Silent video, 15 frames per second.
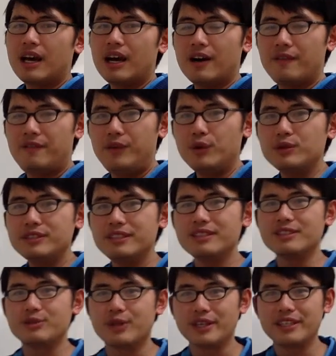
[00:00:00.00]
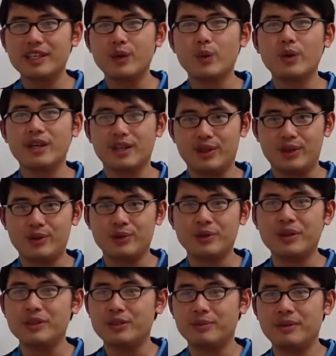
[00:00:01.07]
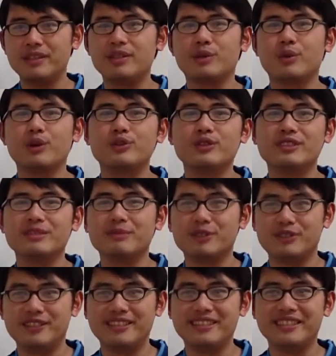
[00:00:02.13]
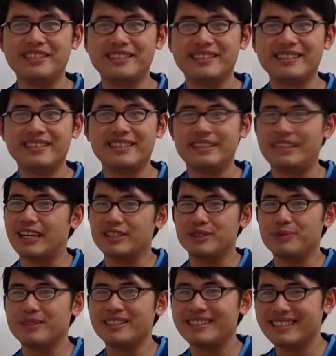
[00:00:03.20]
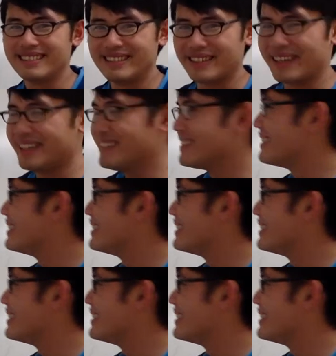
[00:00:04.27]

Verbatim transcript: A few things right here we can do to make the questions much easier than it has to be, okay?